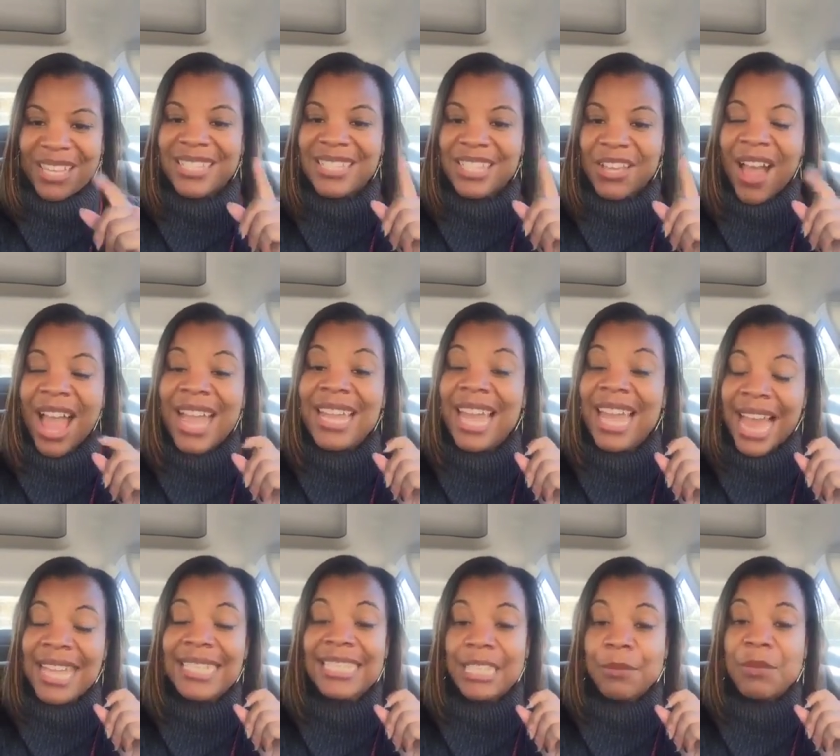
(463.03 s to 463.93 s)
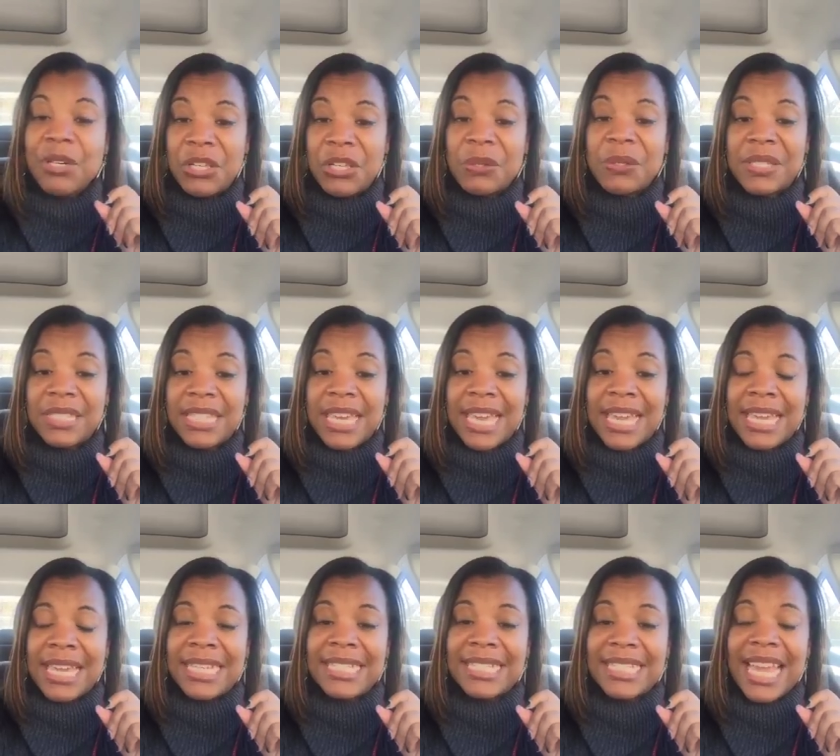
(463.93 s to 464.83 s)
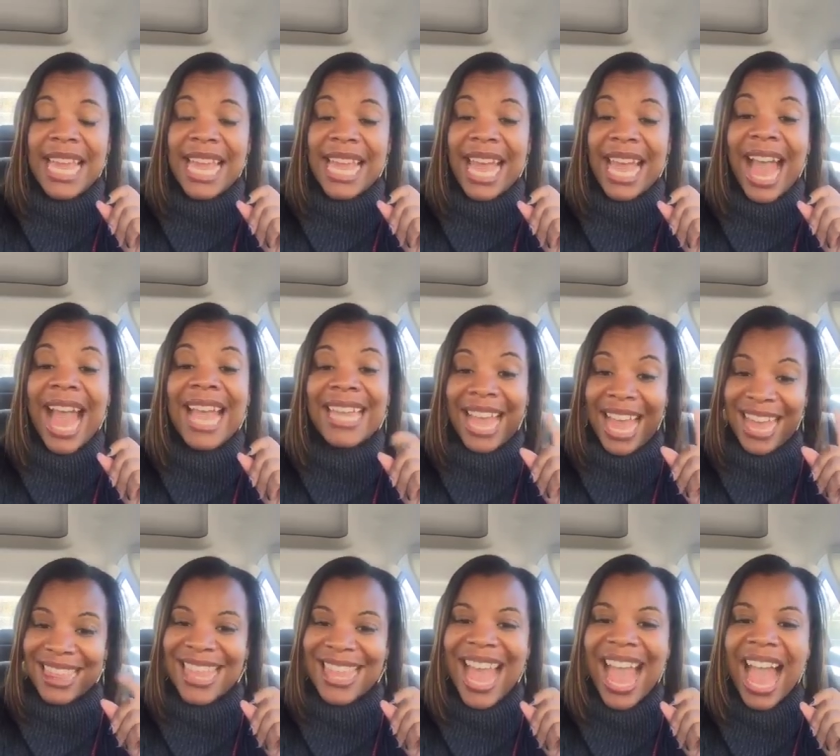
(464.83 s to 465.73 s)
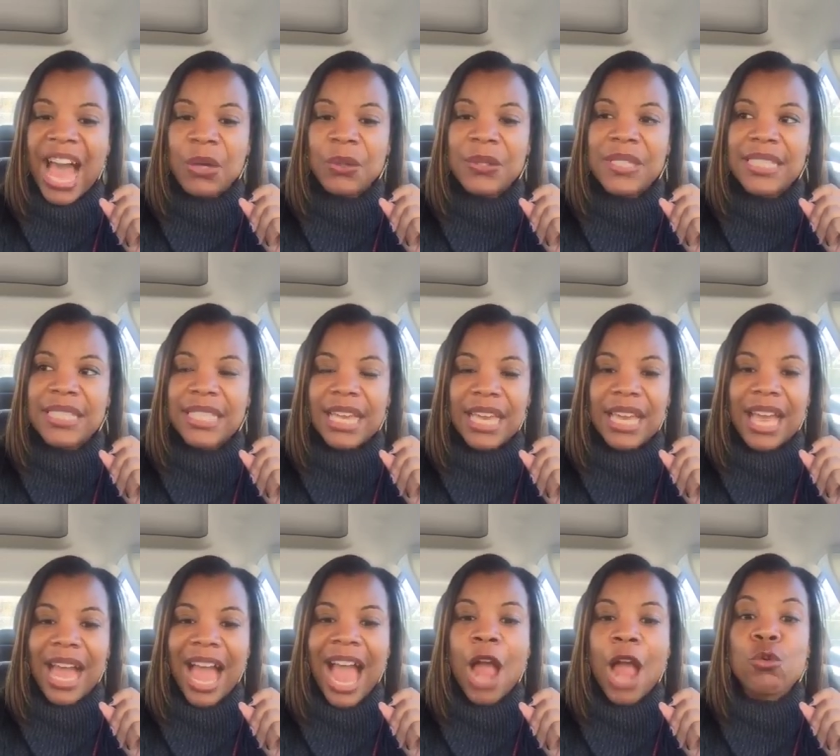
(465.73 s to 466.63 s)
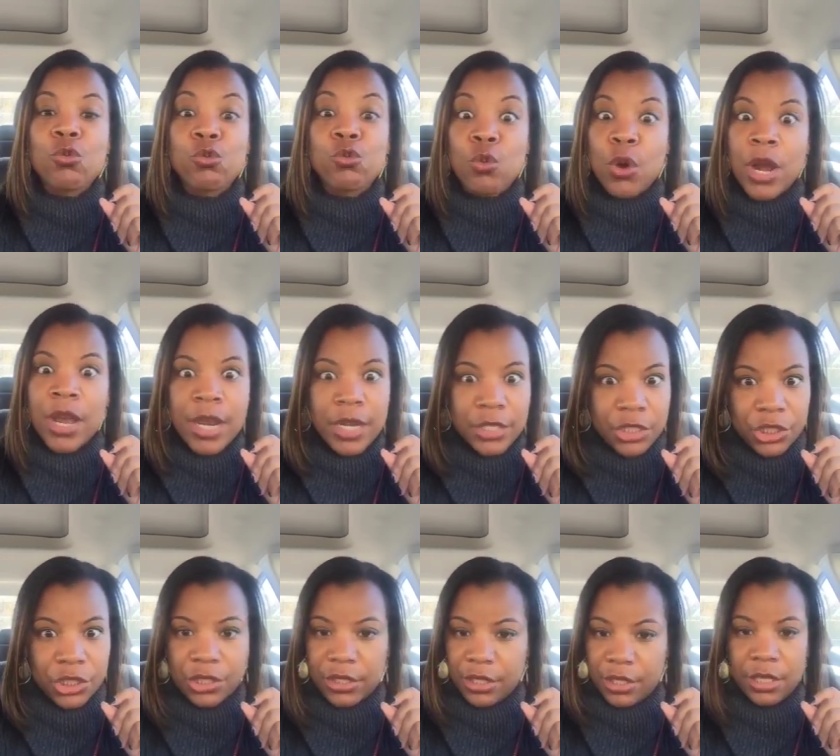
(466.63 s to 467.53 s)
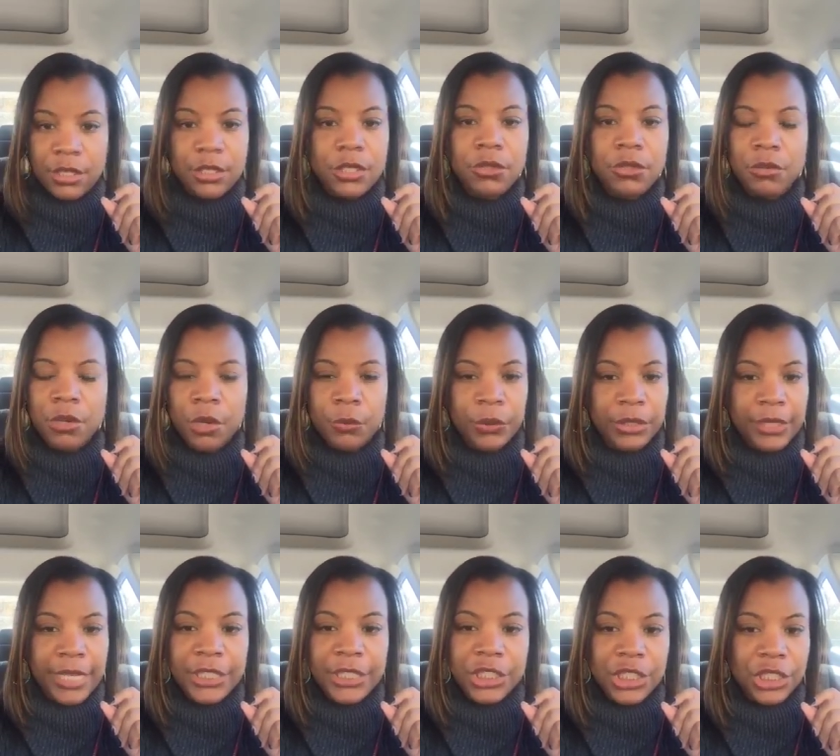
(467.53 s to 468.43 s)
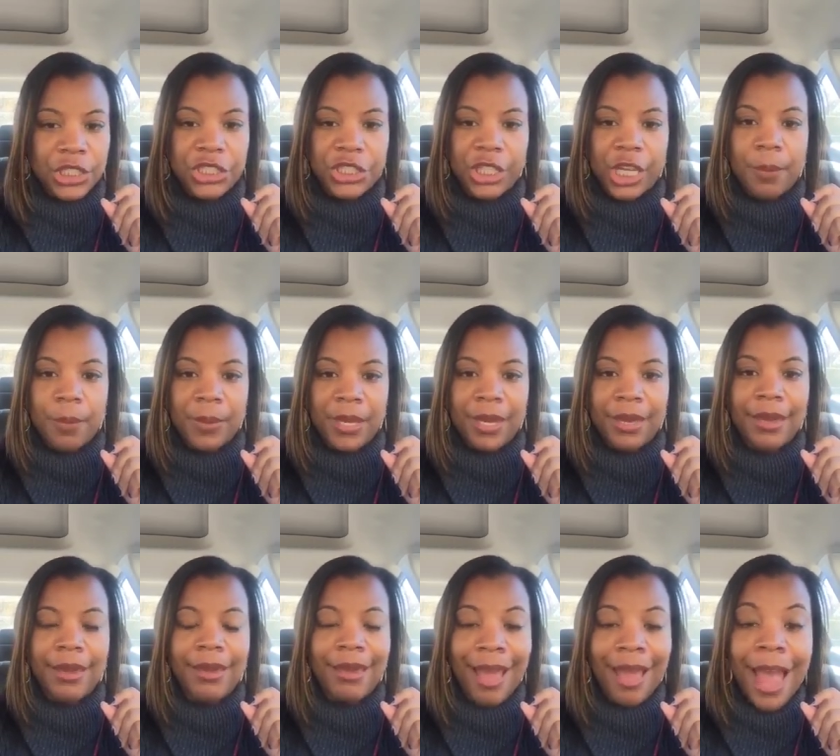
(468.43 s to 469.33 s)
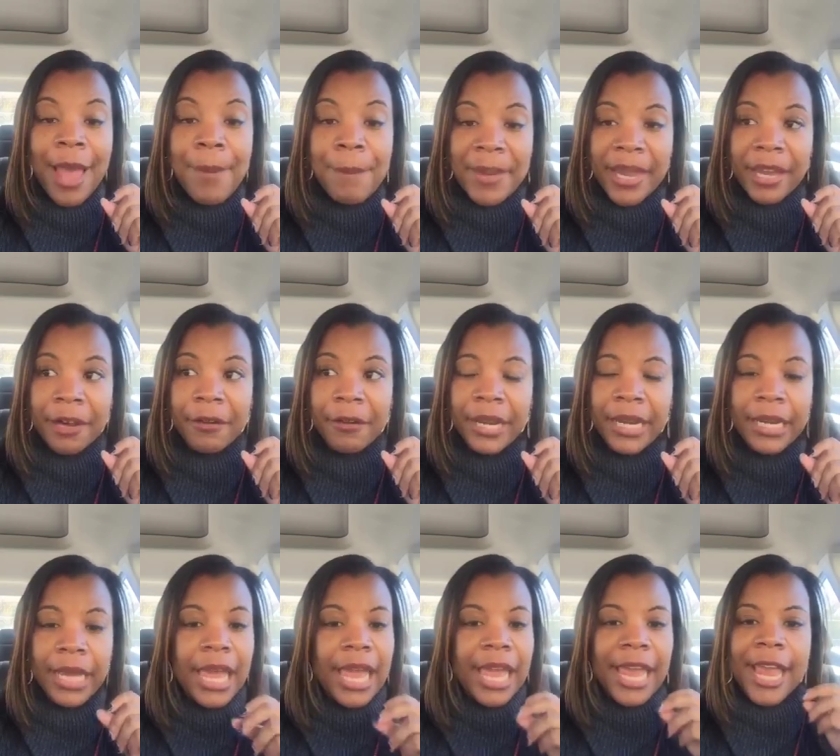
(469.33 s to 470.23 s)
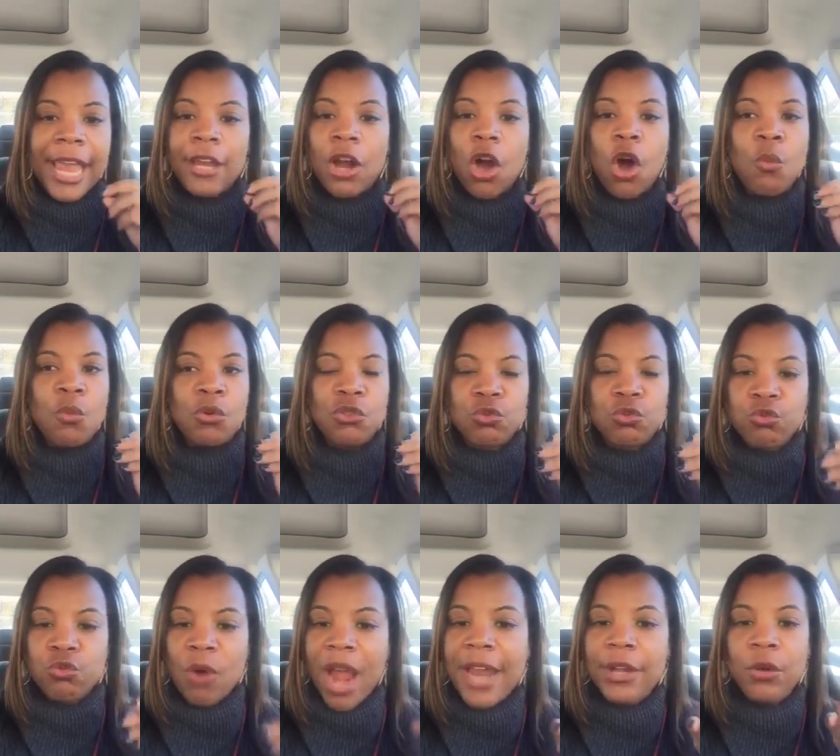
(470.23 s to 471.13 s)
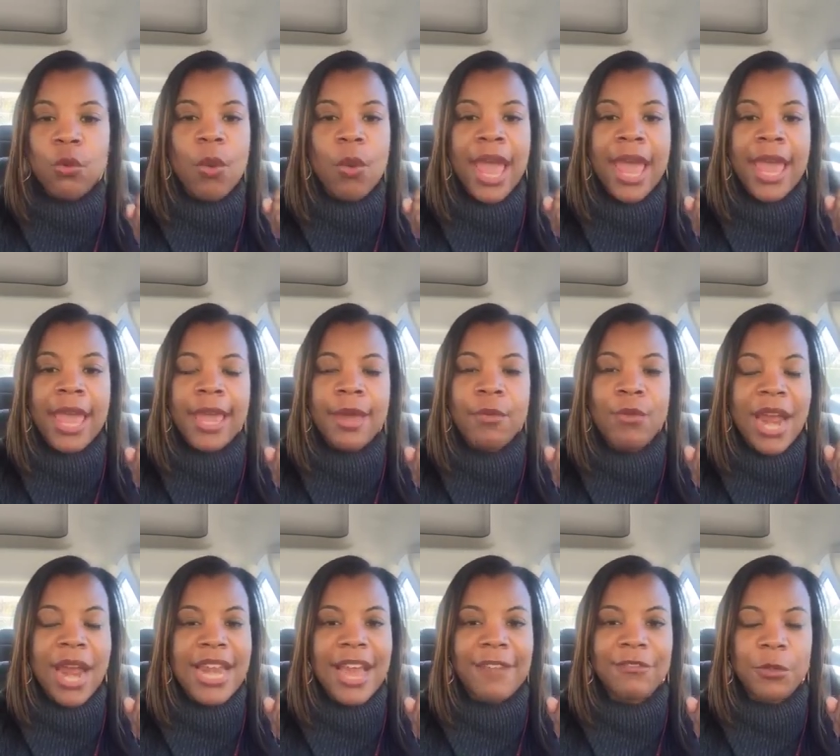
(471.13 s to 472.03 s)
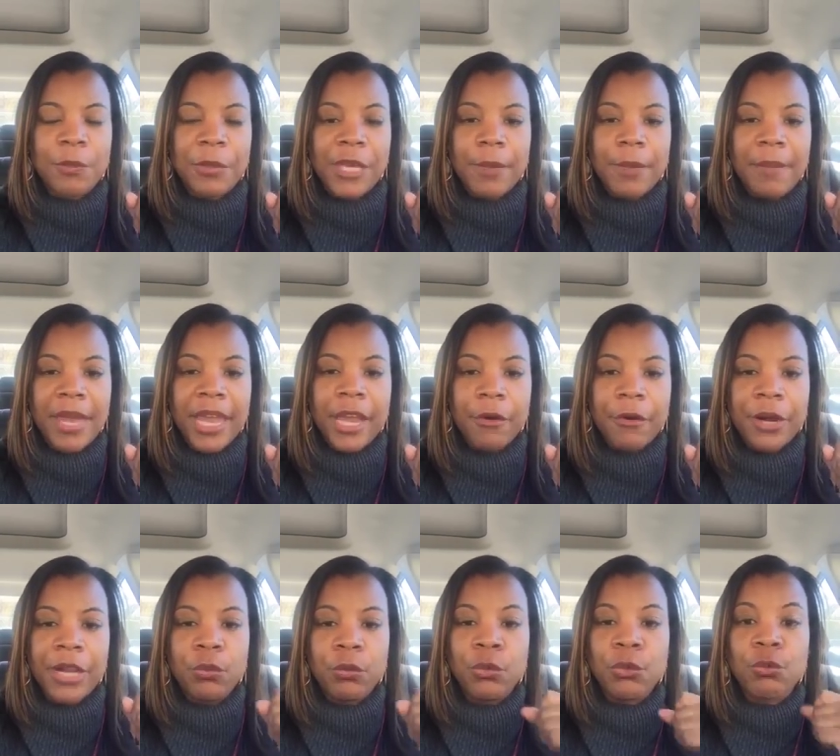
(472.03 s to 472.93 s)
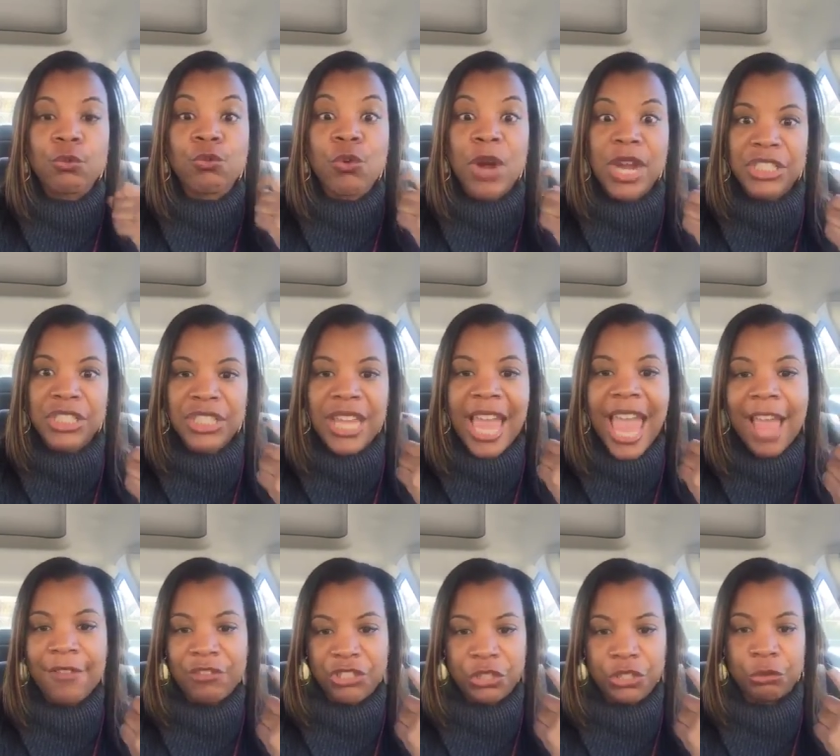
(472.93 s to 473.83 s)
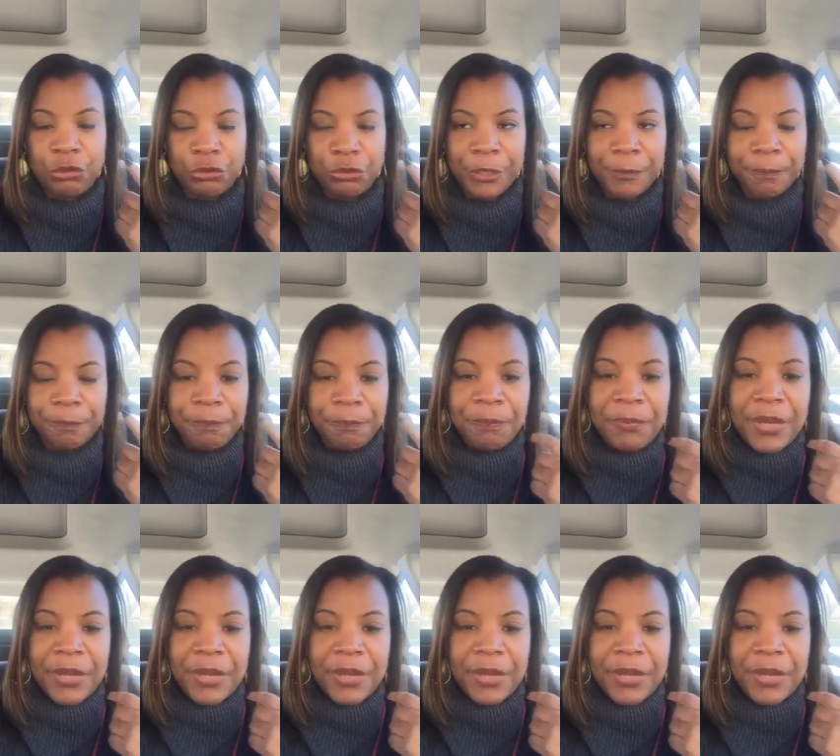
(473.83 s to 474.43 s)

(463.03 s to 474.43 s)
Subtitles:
So I got some of those things. I got the house. I rushed into a relationship and got married, and almost right away, right after being married, we rushed to have children.